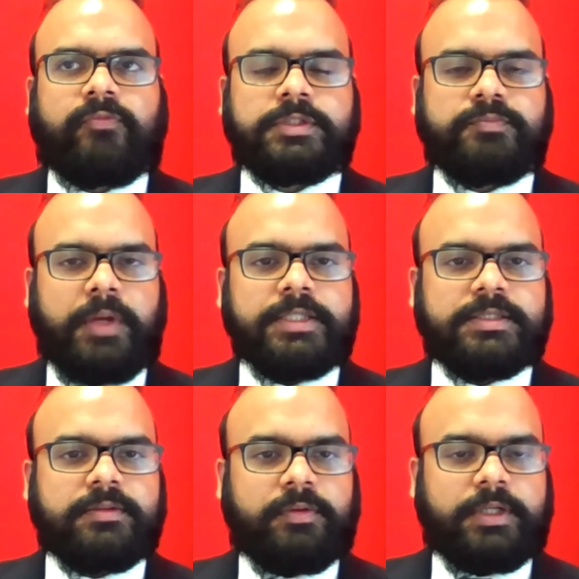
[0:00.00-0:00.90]
office space
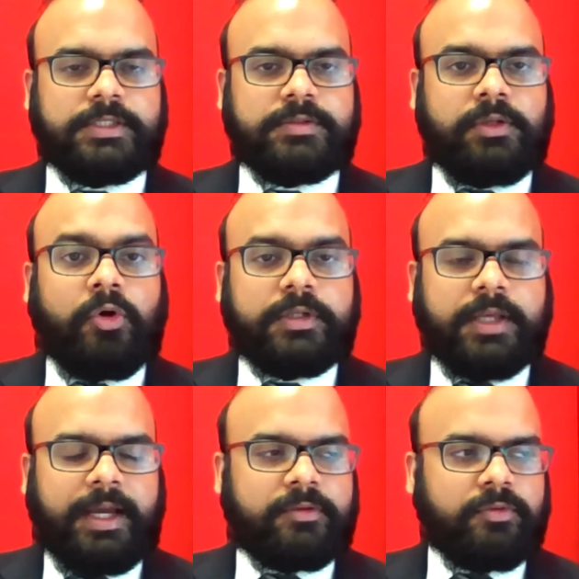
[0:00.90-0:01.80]
is looked
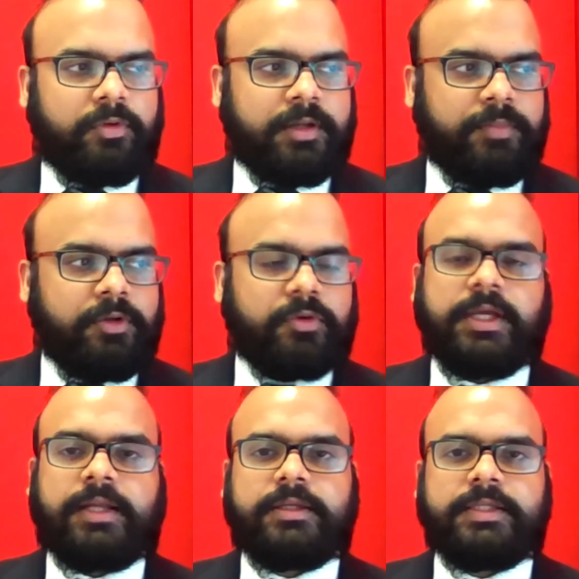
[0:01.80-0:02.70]
at or can be looked
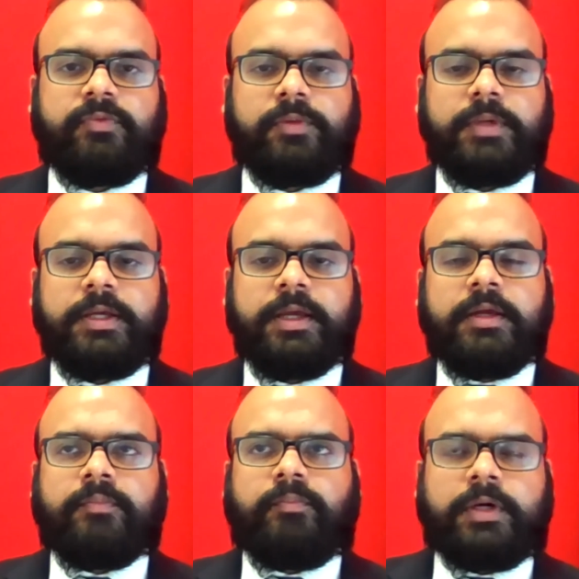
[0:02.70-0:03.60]
at, it will be
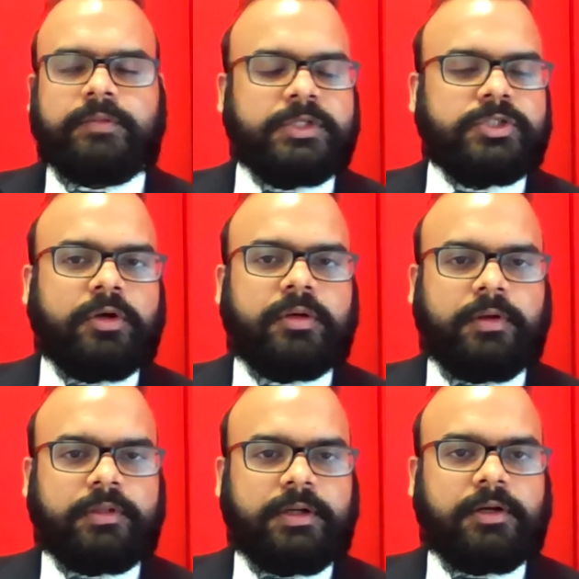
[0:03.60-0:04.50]
major.
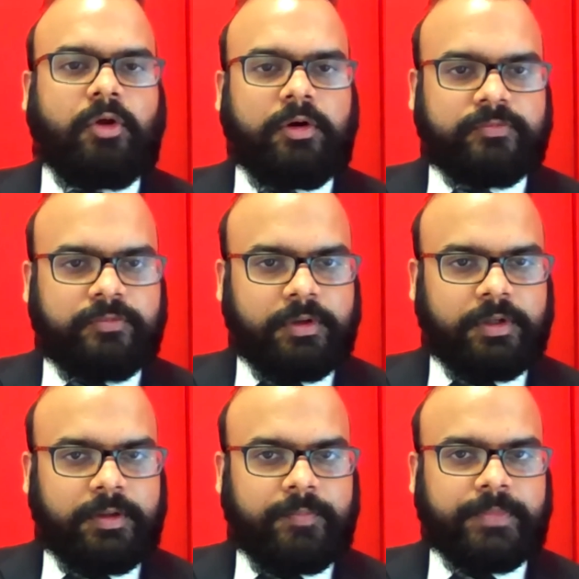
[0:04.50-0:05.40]
There are a lot of
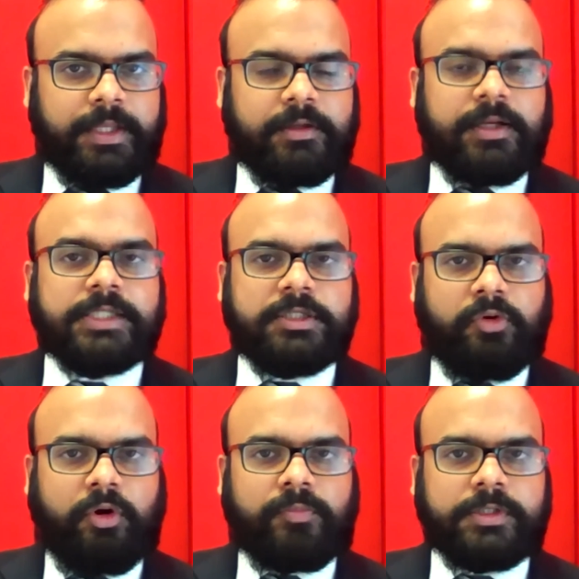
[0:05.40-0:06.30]
international
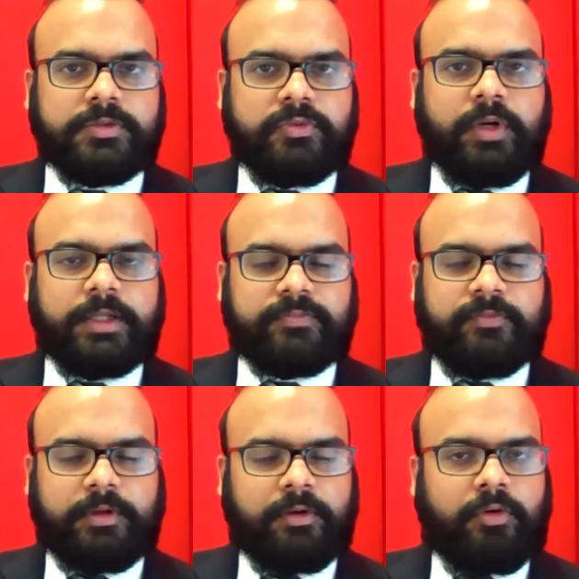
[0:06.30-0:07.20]
corporates who has
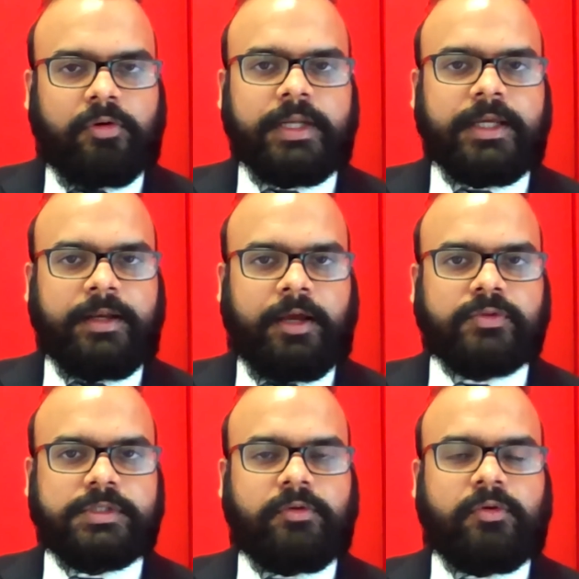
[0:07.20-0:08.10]
already
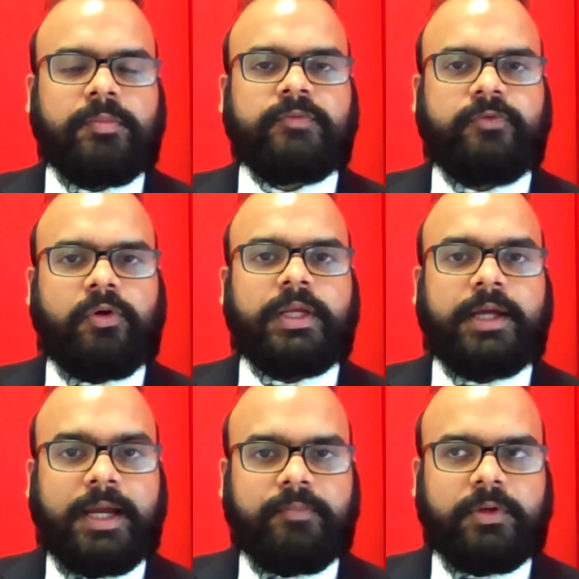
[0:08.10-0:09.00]
announced they're going to be following
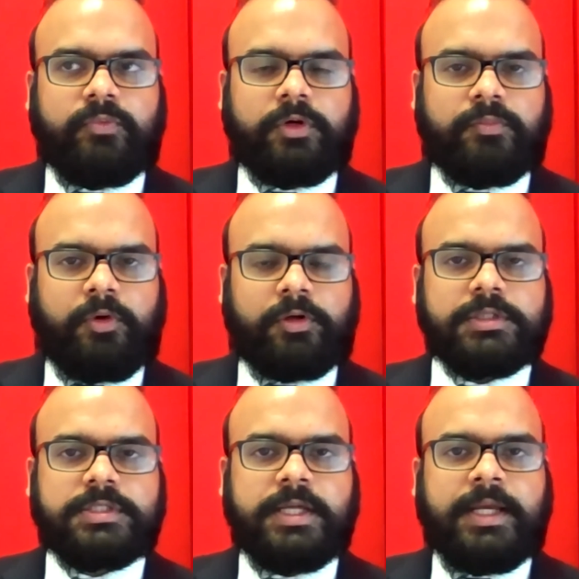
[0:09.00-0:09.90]
hybrid work
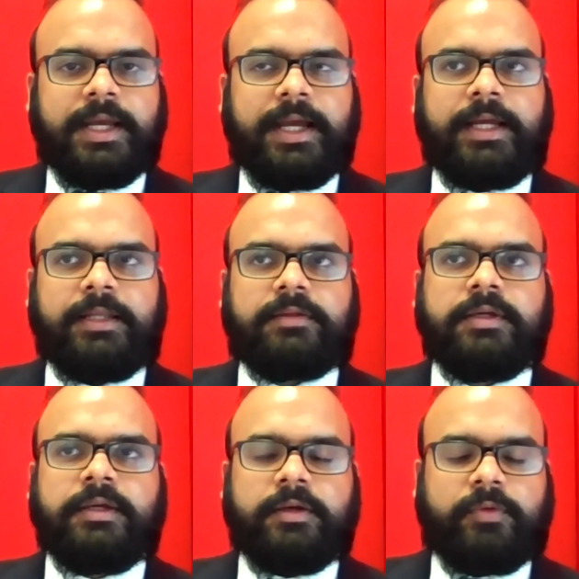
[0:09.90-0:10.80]
models, and
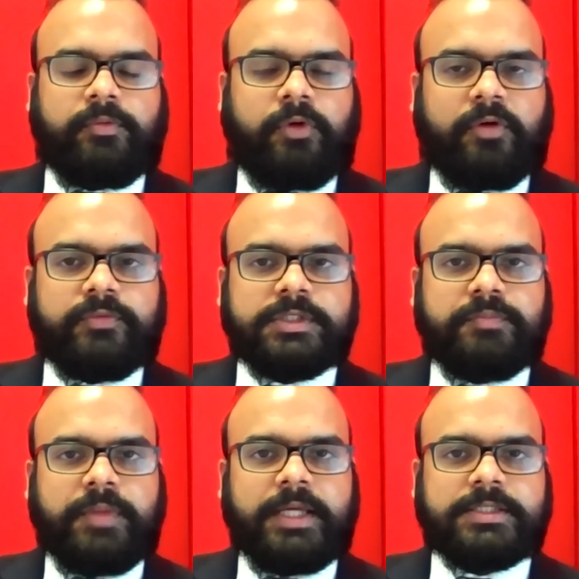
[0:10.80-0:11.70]
well, office
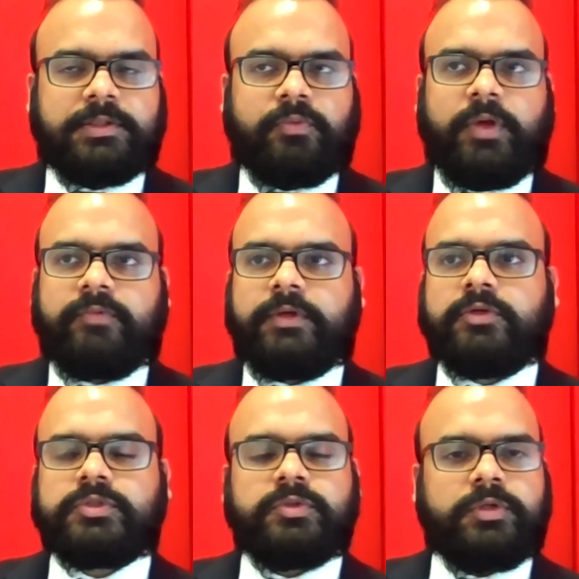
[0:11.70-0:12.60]
space, the way we
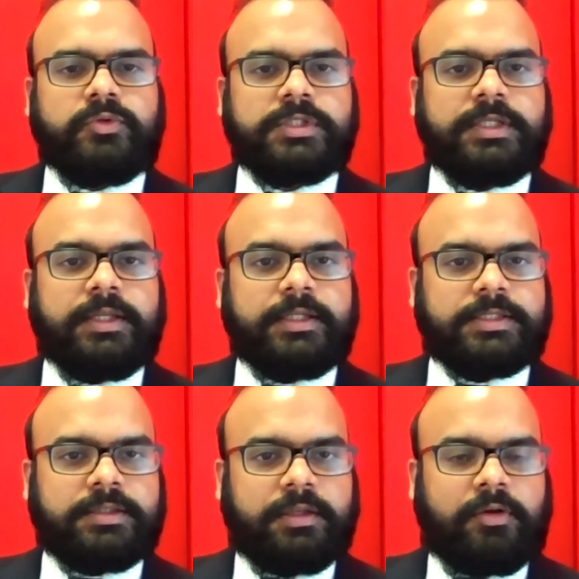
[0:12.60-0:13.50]
used to use it,
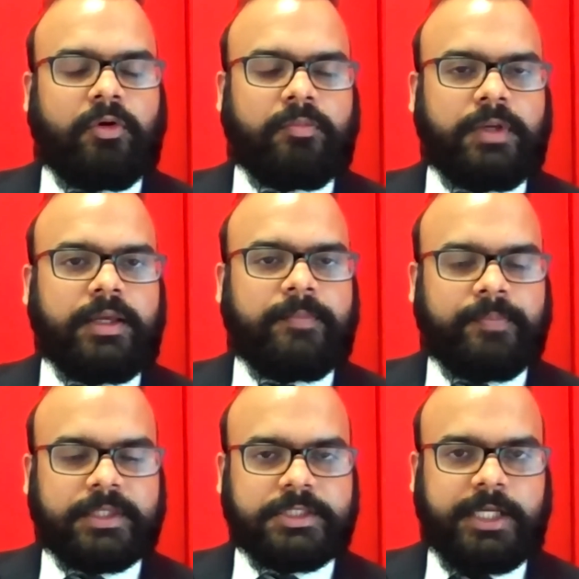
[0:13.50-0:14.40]
is going to be
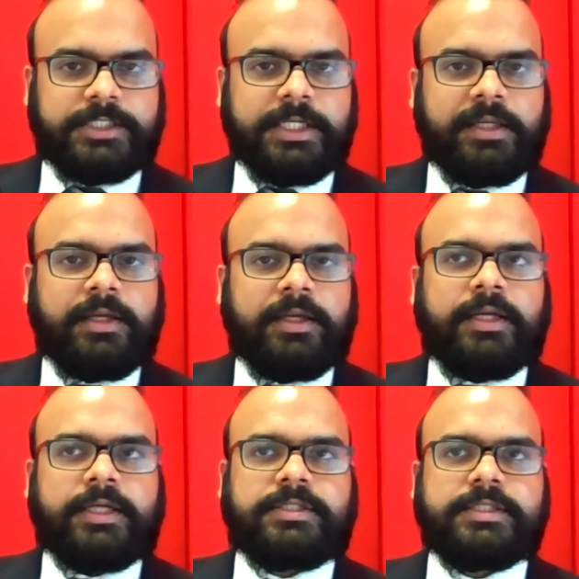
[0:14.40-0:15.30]
changing.
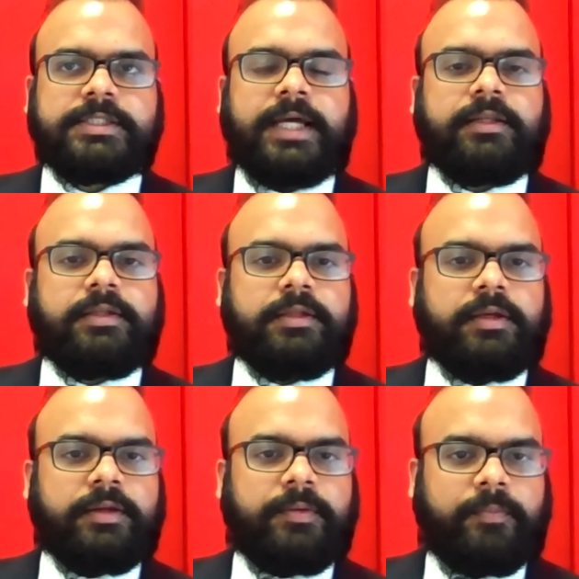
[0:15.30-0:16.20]
It's just that
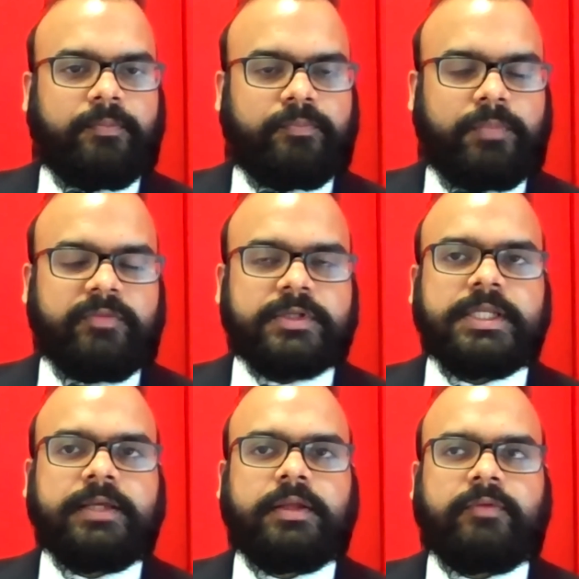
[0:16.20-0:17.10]

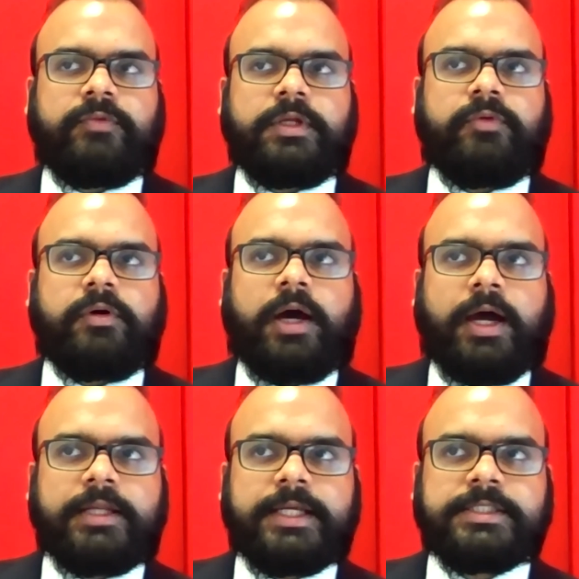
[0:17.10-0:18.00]
previously, if they were
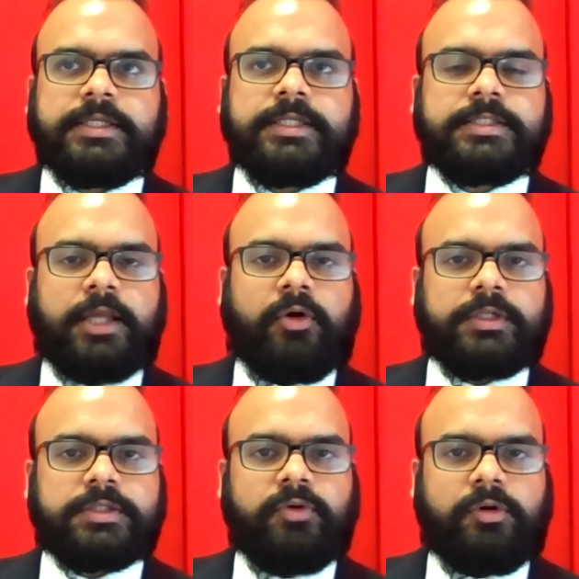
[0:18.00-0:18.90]
high densities, now
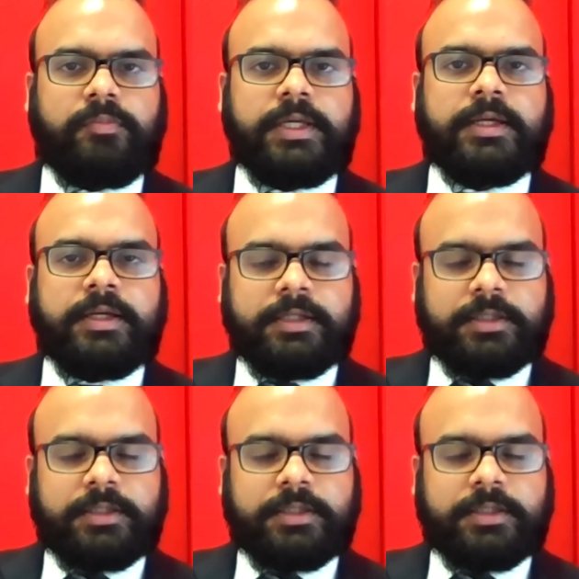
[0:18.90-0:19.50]
it's going to be